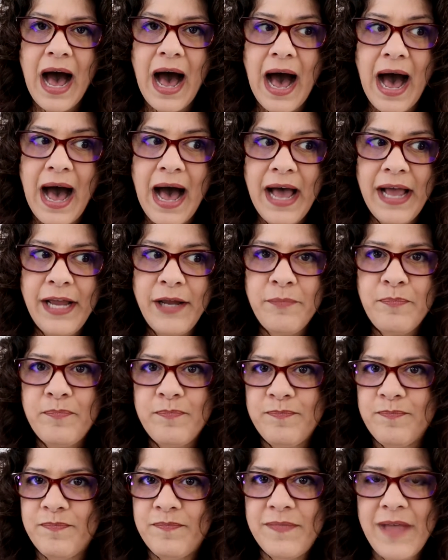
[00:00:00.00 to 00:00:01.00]
I
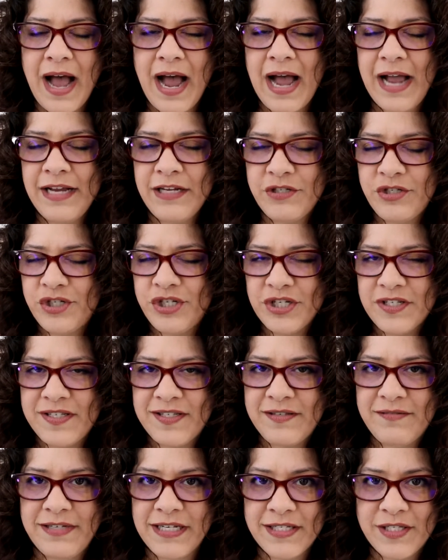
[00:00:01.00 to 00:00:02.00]

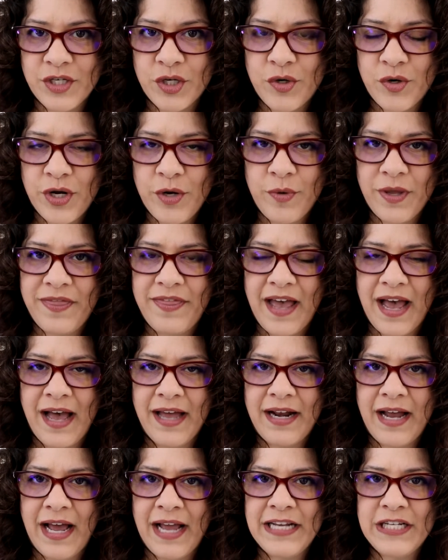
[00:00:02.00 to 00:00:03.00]
just disagree with
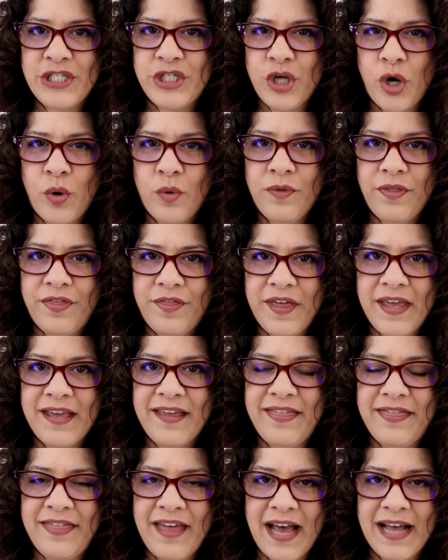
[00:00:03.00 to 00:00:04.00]
that. I don't
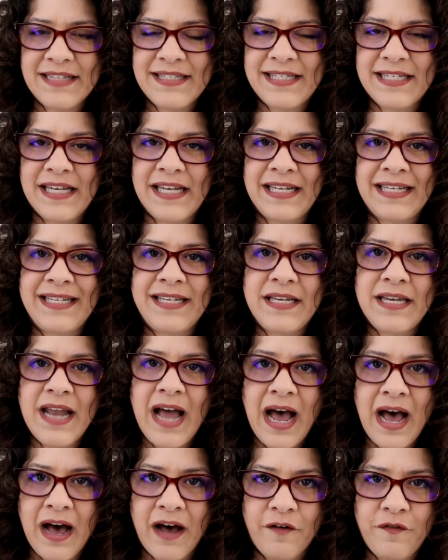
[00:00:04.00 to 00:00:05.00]
think that's
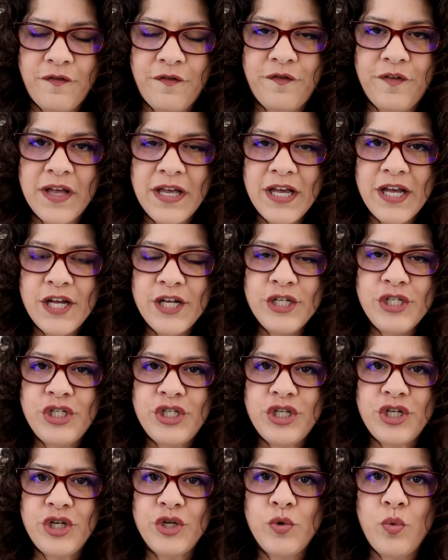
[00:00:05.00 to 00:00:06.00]
enough
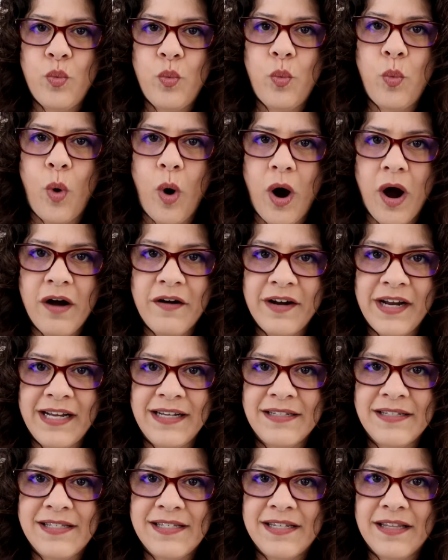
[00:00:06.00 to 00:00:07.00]
to
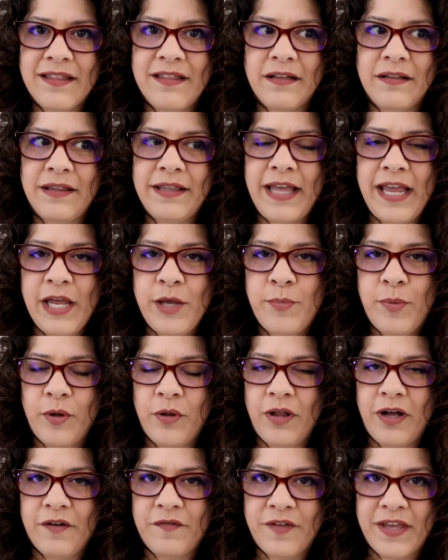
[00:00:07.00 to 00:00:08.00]
warrant the
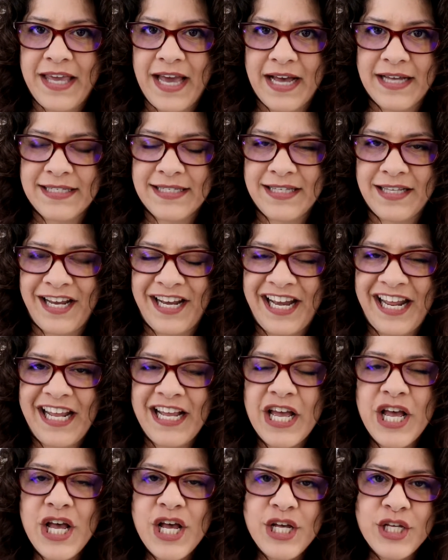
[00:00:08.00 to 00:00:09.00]
label of
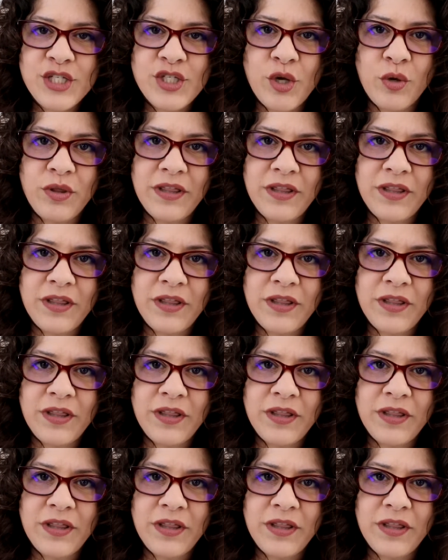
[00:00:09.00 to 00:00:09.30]
gaslighting. So